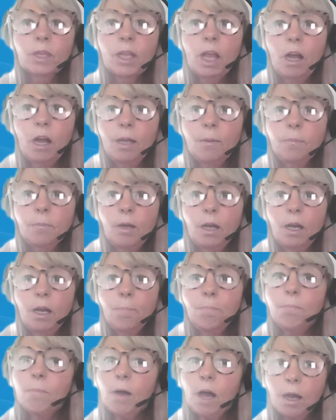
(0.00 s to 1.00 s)
I'm a
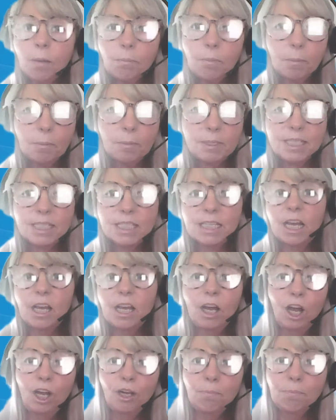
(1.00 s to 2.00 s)
mum, I'm a
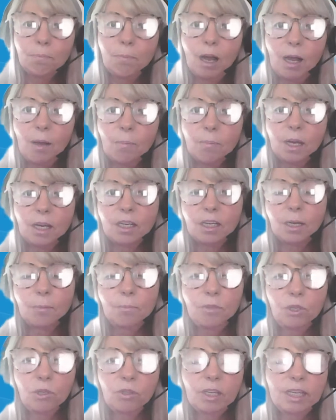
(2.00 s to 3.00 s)
stay-at-home mum, and I'm
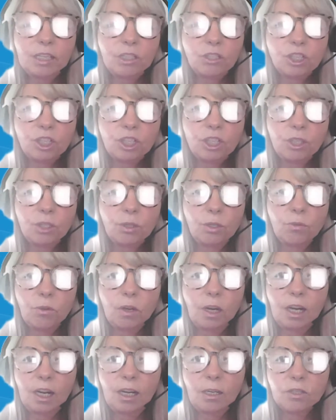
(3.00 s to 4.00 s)
looking to
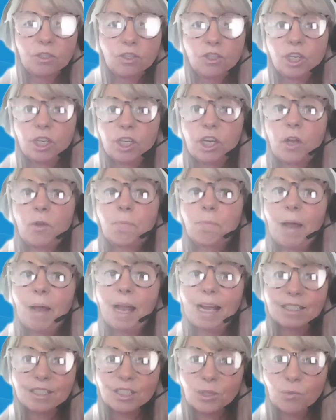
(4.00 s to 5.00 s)
go
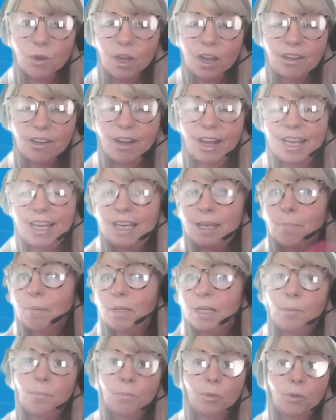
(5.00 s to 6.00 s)
back to work. I hear
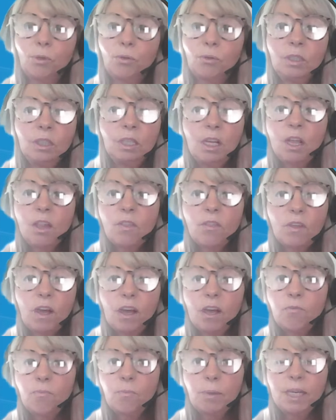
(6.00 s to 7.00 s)
people that
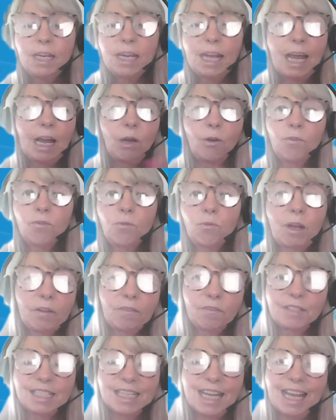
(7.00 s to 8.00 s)
have been out of work
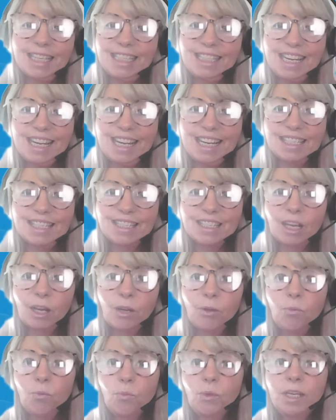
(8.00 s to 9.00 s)
for 10 years,
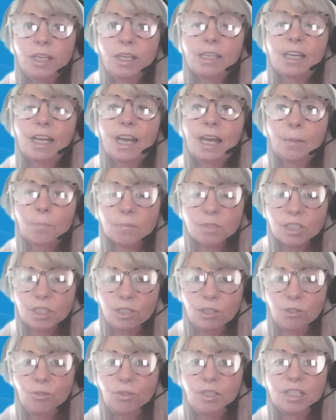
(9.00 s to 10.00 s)
so we can
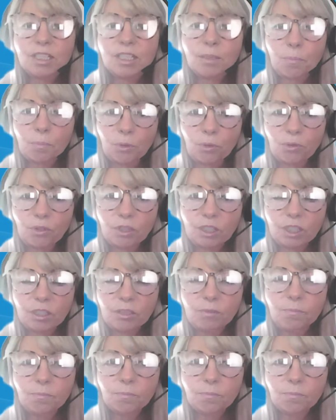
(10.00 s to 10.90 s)
absolutely support you.